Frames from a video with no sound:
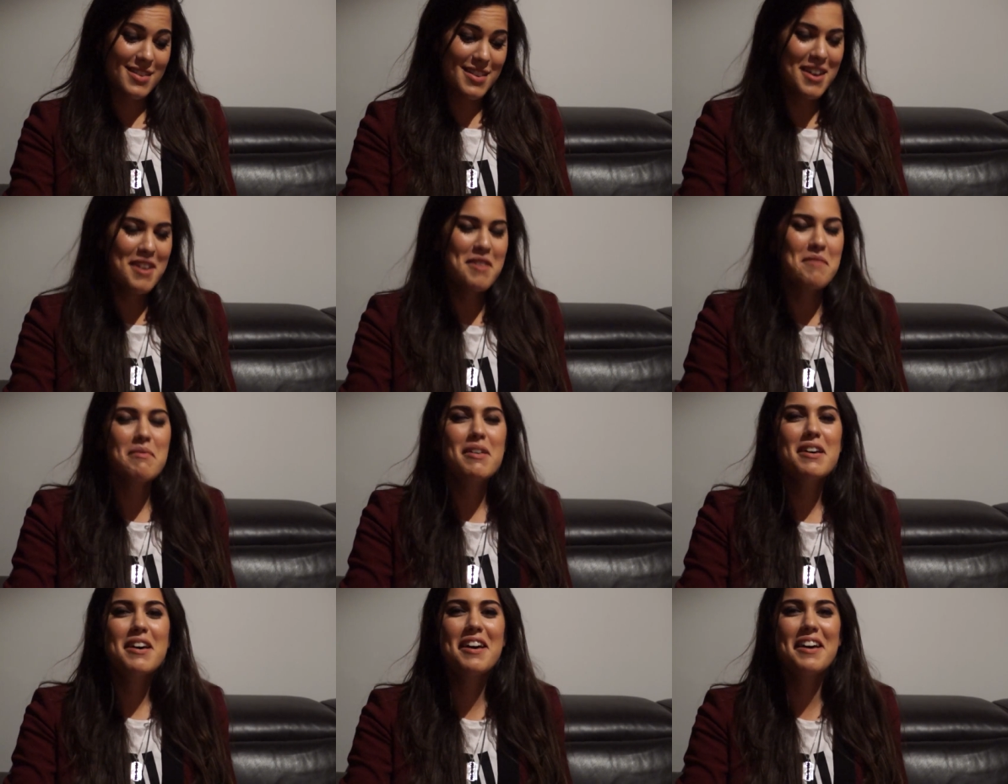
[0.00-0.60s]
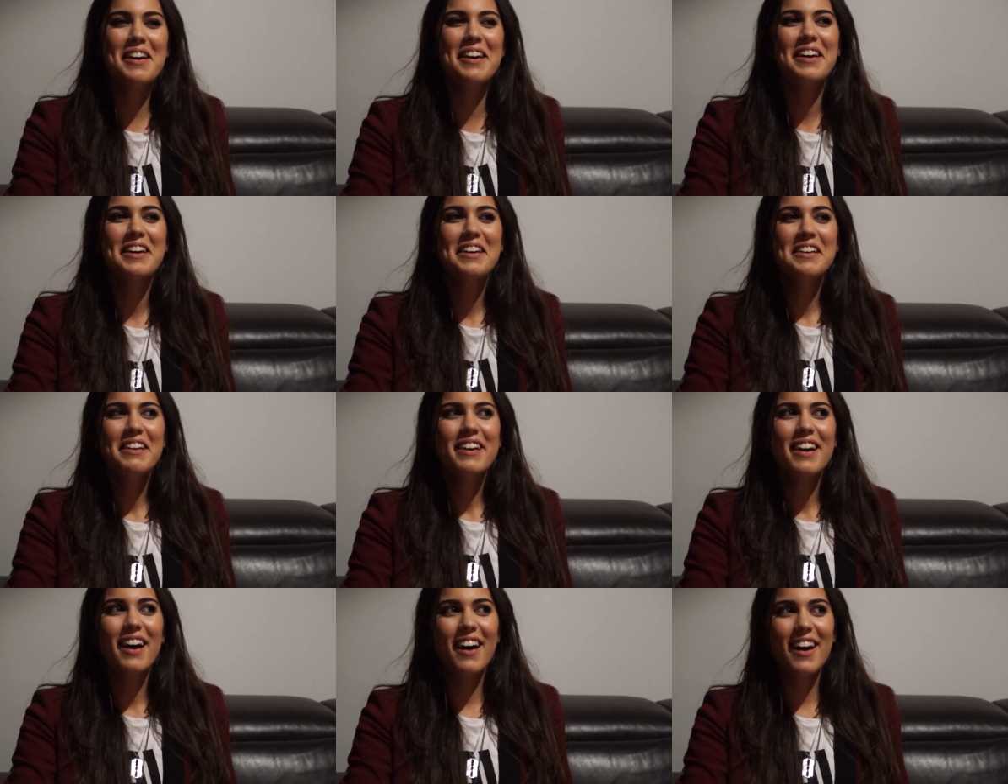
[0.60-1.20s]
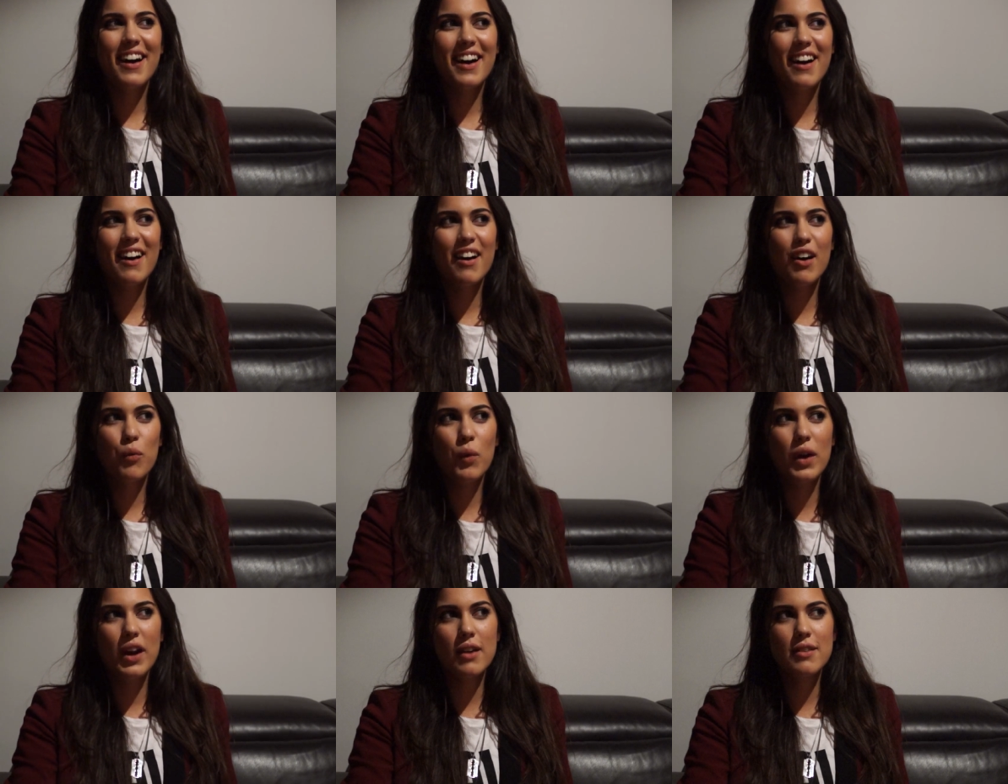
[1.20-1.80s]

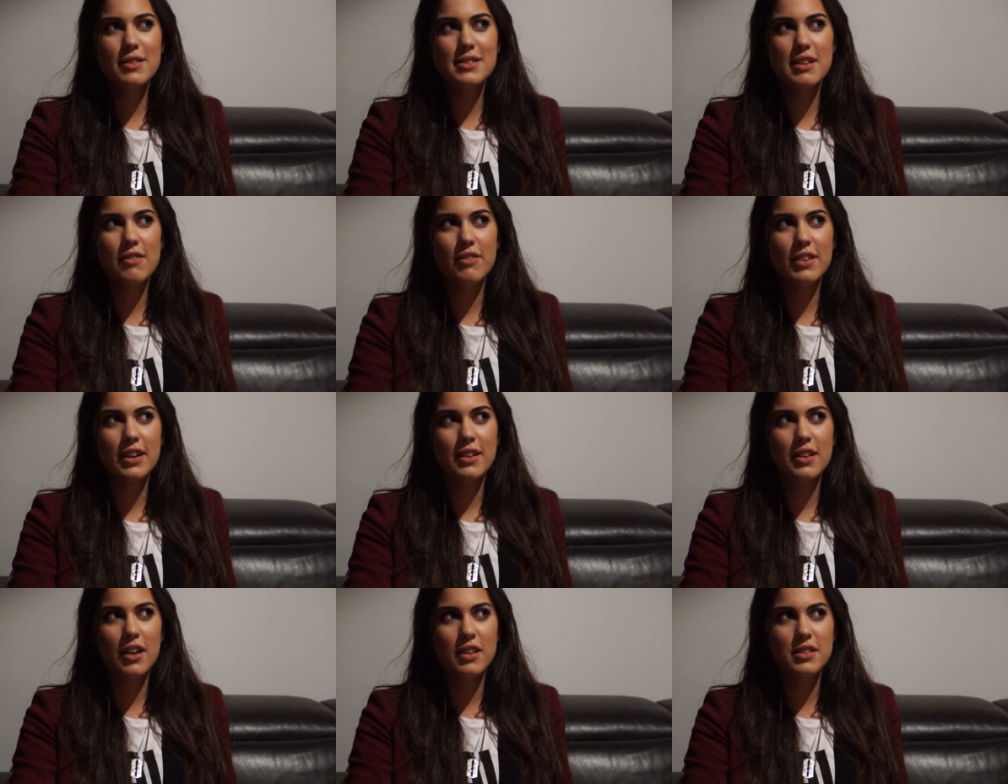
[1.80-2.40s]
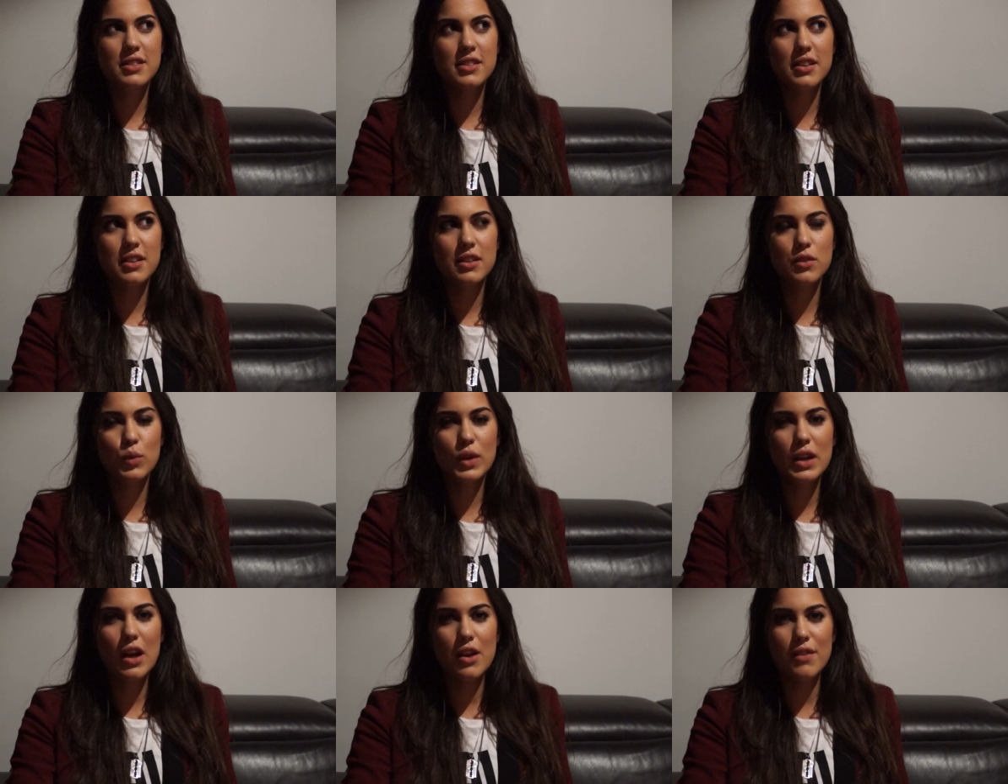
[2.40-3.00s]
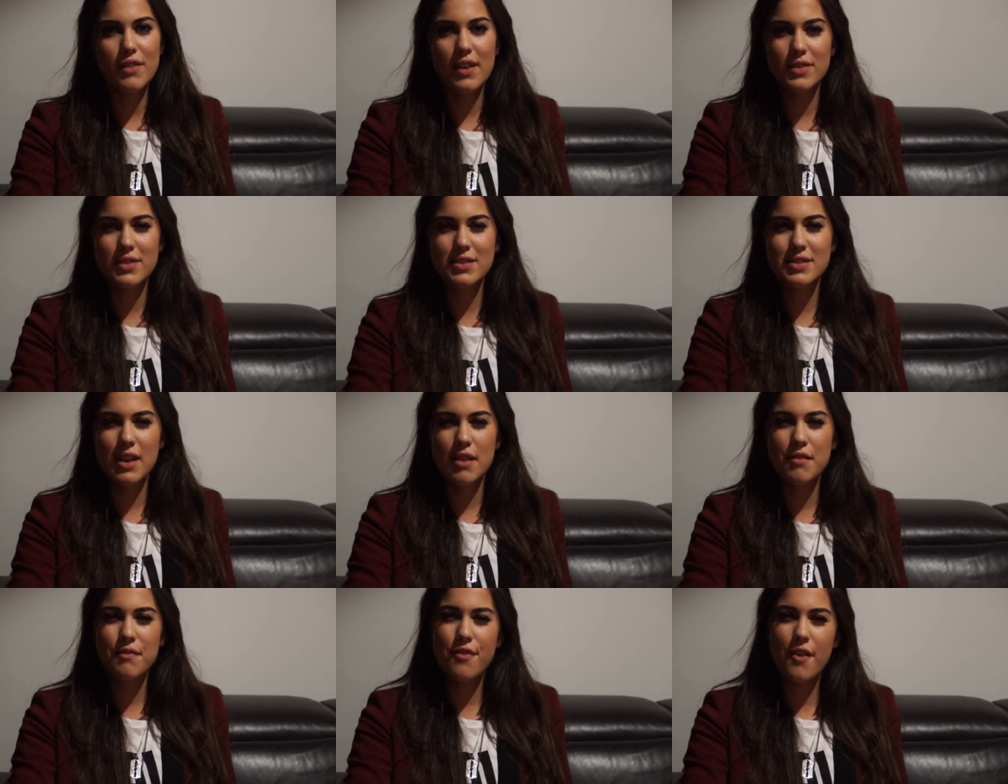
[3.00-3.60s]
When I was living in London, we kind of had the
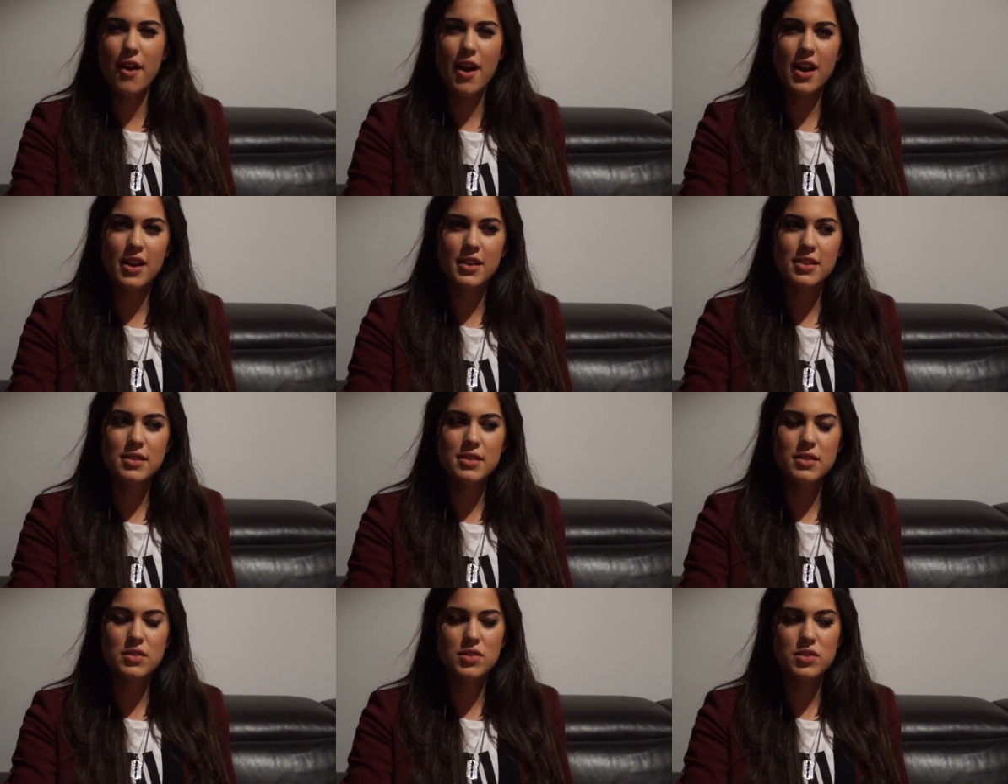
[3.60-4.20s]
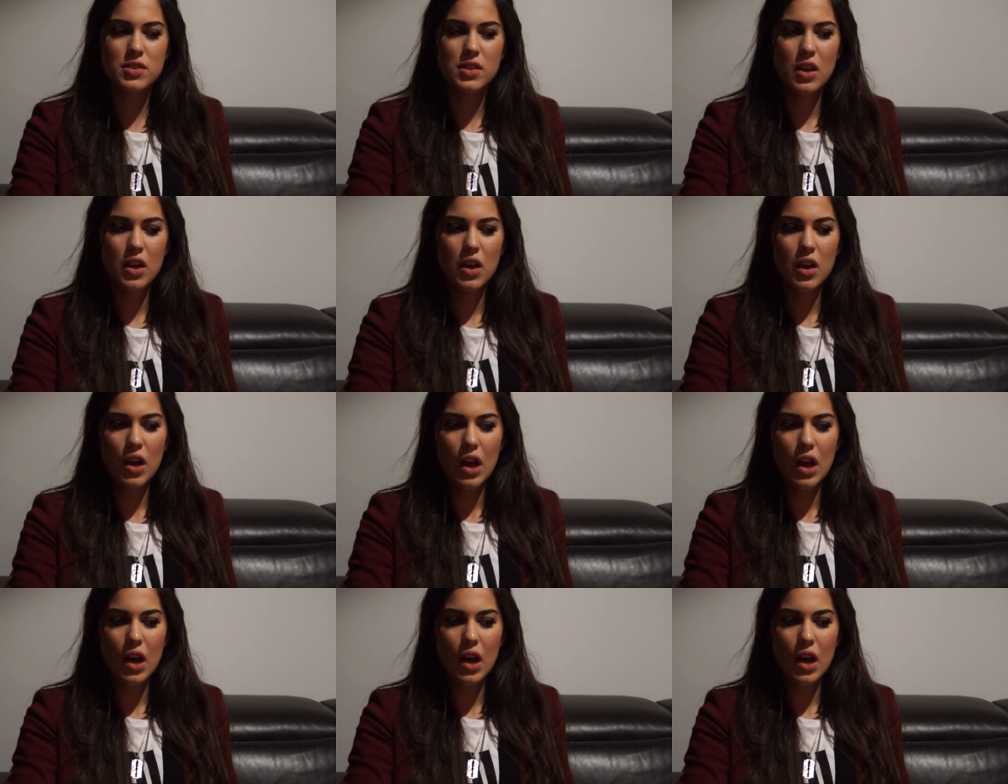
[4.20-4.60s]
same friends,